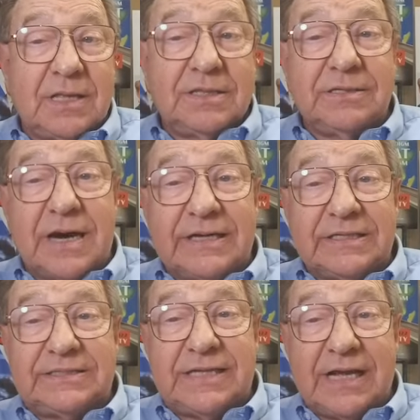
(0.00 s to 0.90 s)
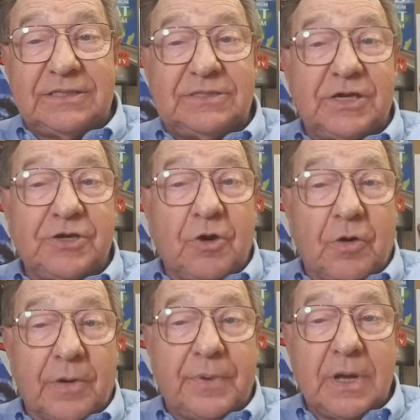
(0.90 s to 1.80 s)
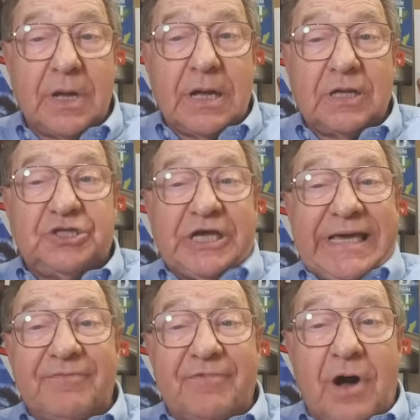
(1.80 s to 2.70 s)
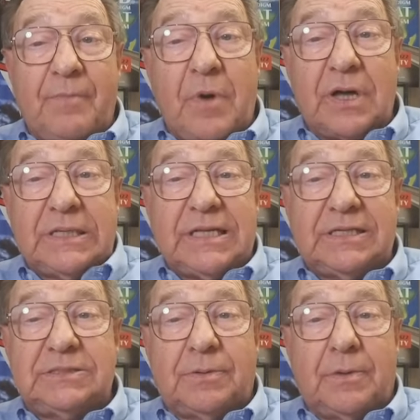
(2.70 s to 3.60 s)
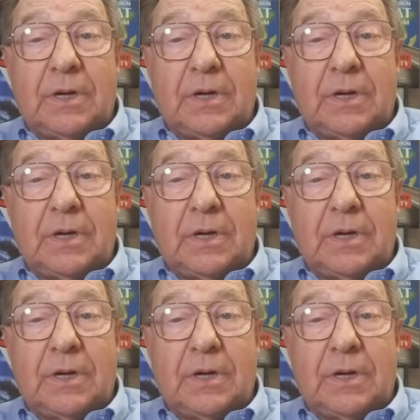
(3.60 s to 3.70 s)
the United States, Europe, to give up on this